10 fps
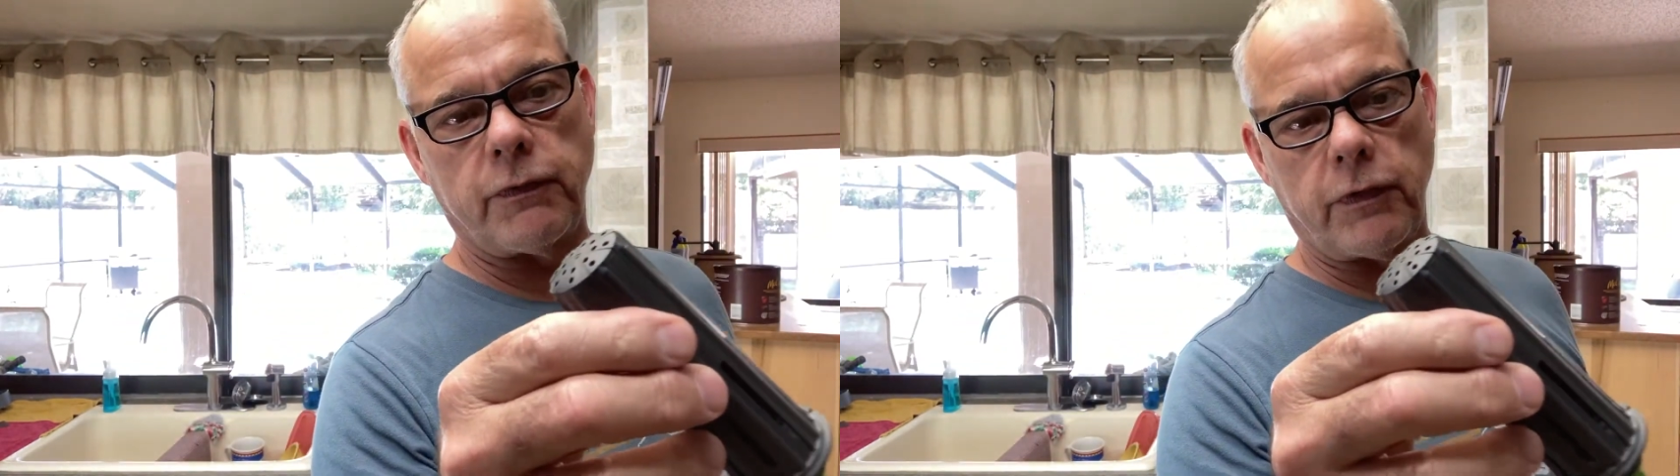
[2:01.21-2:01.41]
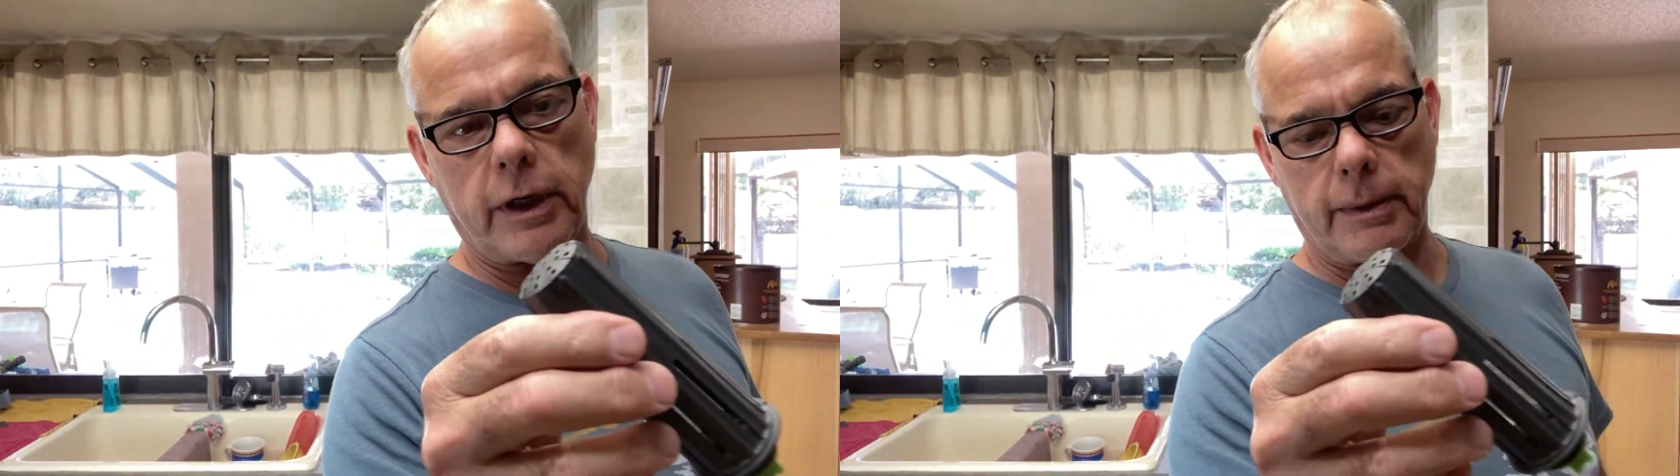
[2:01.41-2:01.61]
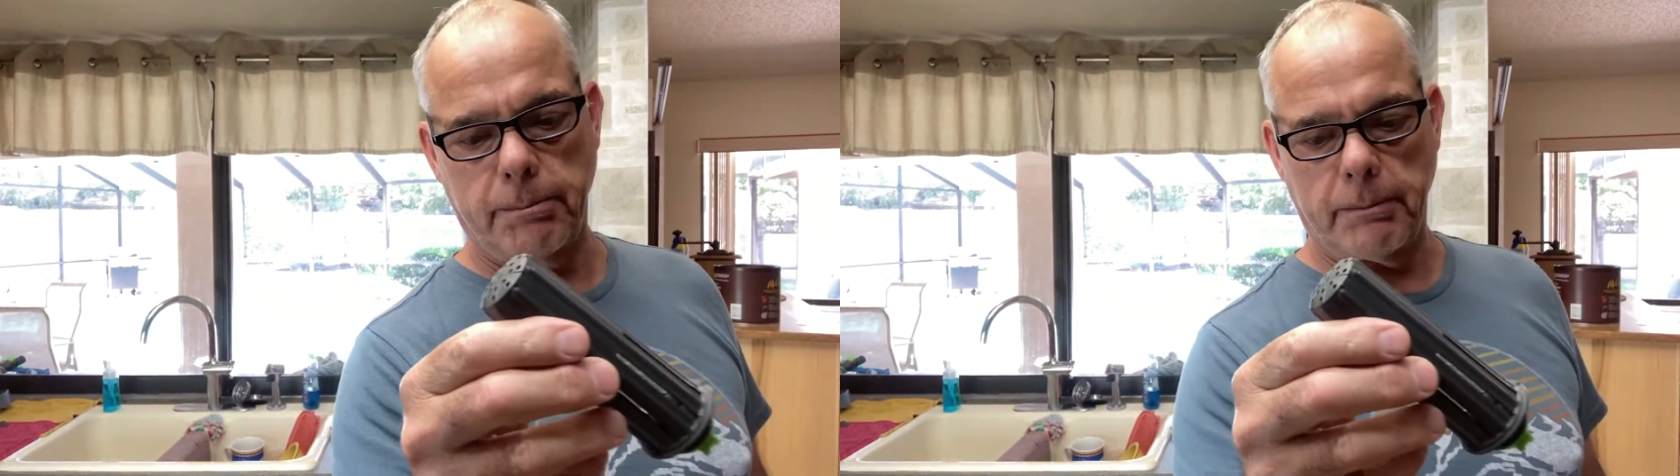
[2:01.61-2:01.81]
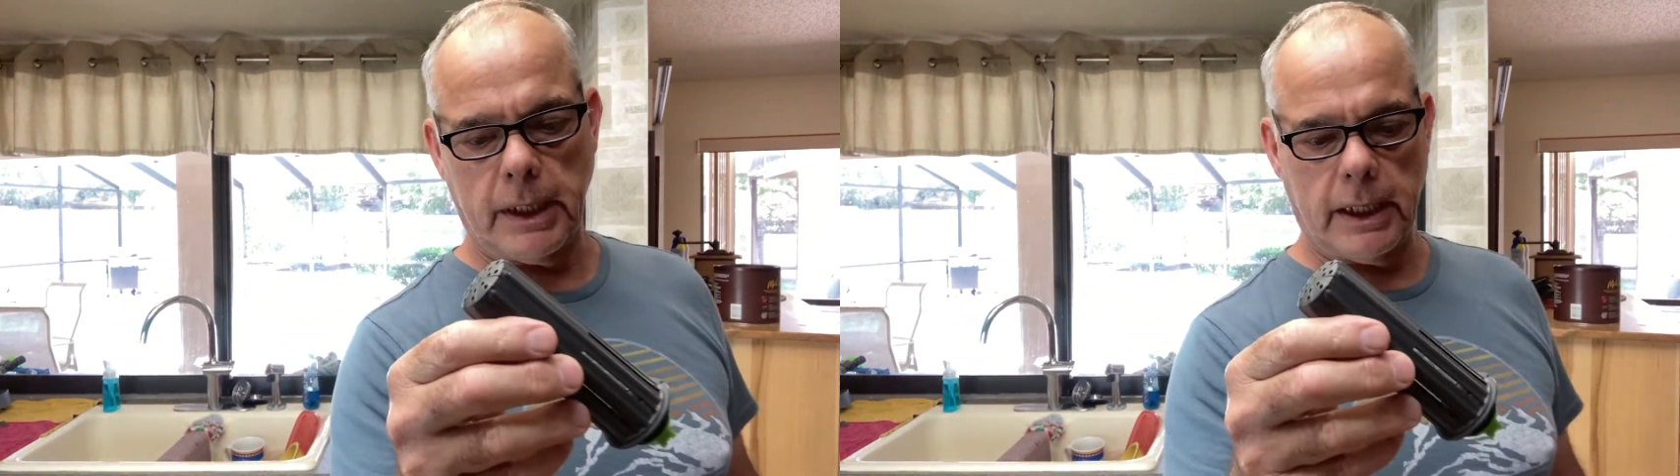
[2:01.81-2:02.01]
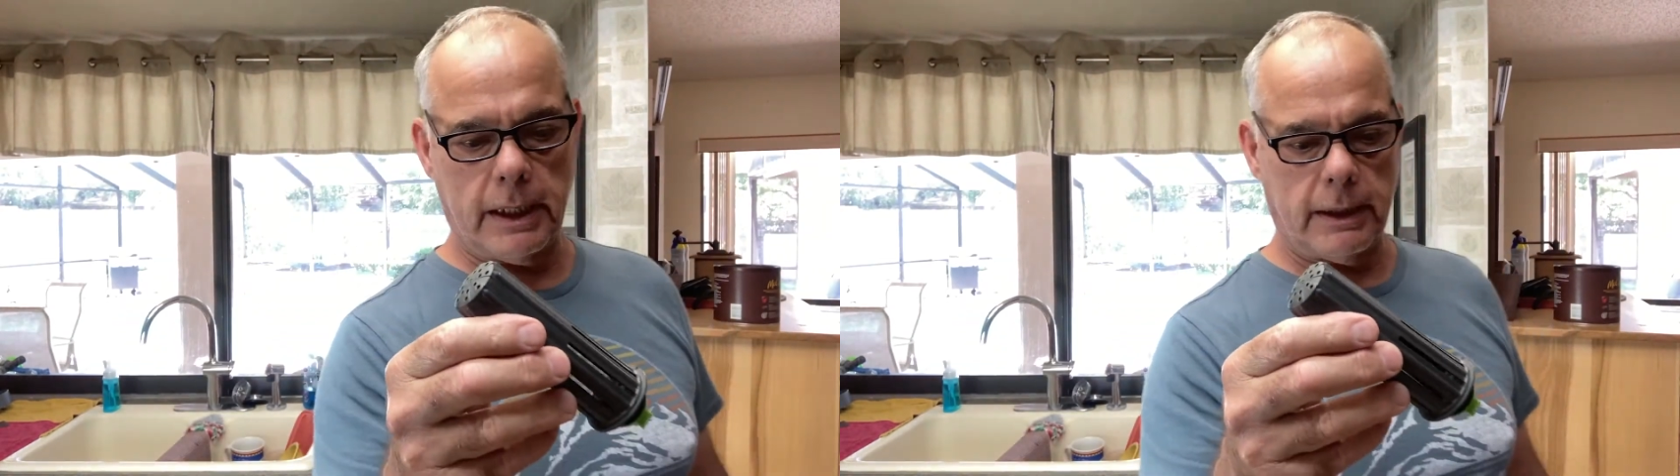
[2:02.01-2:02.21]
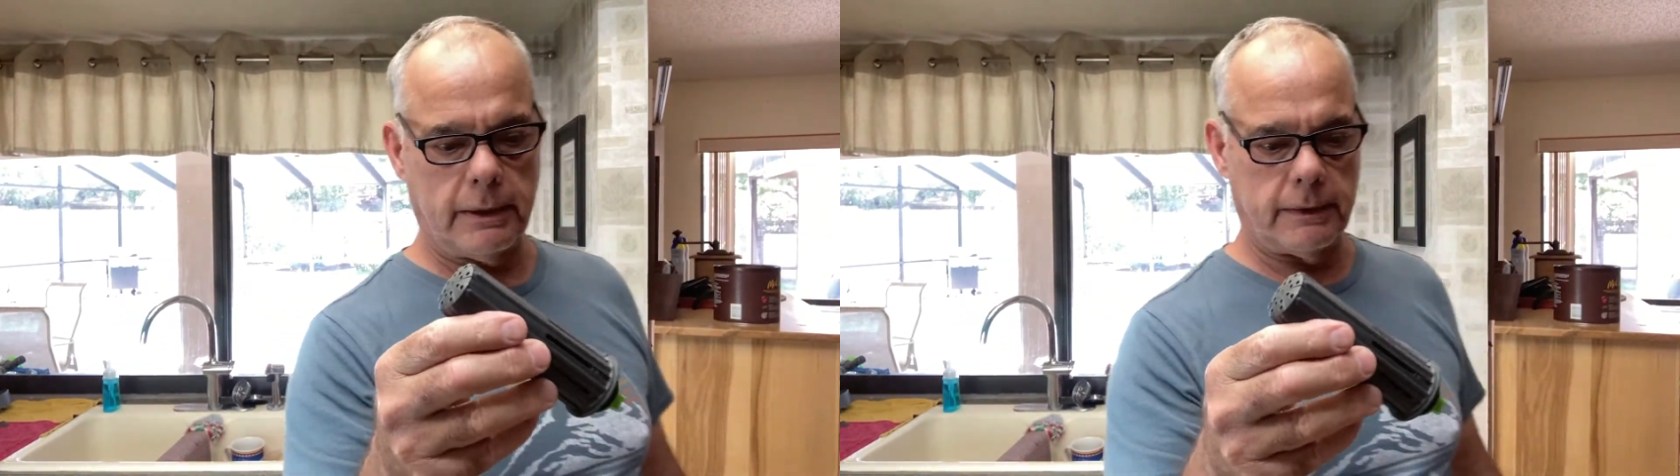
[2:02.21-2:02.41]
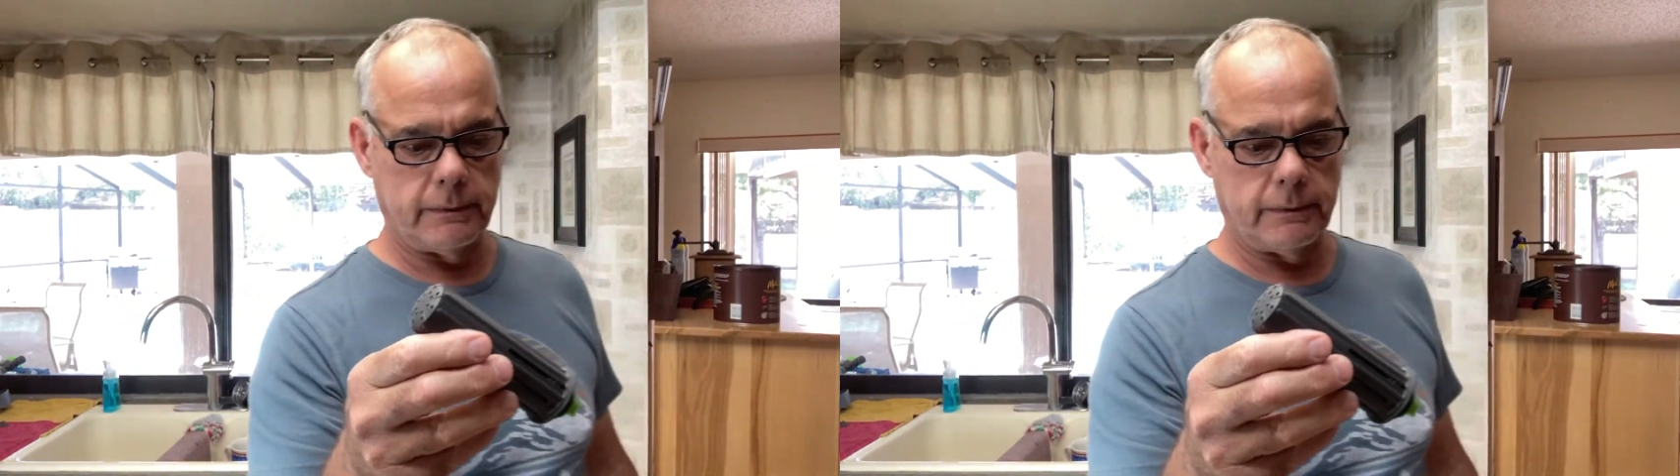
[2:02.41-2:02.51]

from uh,